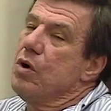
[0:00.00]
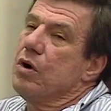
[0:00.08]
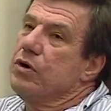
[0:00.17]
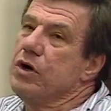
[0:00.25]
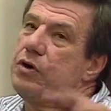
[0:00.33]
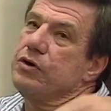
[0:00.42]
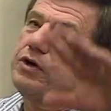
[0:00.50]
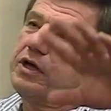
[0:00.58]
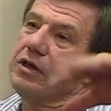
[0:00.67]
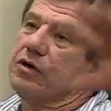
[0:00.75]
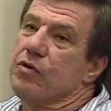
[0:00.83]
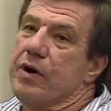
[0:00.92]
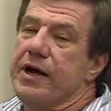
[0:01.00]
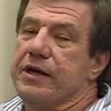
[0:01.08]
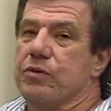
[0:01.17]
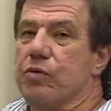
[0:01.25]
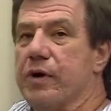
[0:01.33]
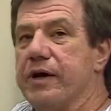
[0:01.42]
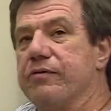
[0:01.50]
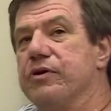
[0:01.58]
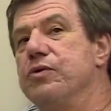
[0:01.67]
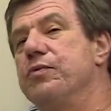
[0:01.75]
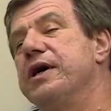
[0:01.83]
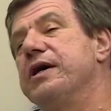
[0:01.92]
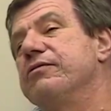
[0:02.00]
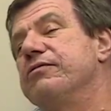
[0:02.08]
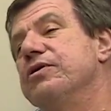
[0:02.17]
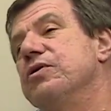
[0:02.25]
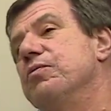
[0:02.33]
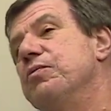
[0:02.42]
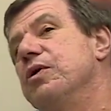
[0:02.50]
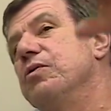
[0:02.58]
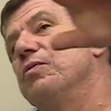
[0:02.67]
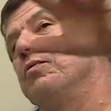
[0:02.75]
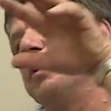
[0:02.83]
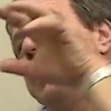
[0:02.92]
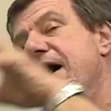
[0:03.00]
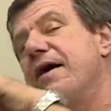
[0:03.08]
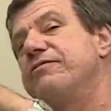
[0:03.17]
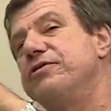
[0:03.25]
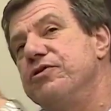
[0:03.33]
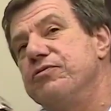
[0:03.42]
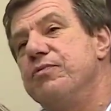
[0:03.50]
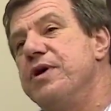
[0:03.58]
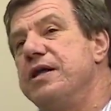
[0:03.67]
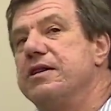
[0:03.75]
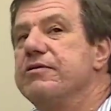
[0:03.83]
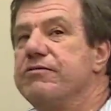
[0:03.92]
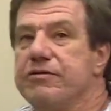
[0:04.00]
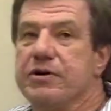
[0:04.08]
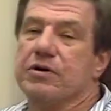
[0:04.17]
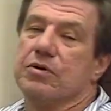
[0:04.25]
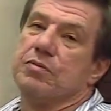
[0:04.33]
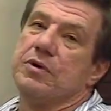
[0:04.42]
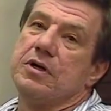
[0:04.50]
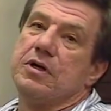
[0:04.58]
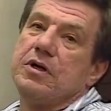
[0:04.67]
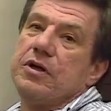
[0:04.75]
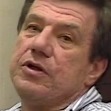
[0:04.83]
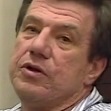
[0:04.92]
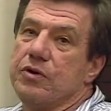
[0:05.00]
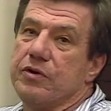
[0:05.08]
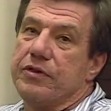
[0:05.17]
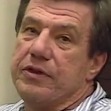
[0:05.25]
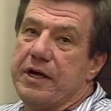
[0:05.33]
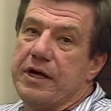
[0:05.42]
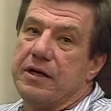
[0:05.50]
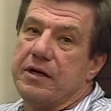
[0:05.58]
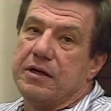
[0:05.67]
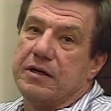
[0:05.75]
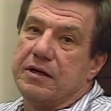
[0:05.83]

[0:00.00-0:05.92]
Well, no, you get the grant or whatever, you make a film, but after you've made the film, you're then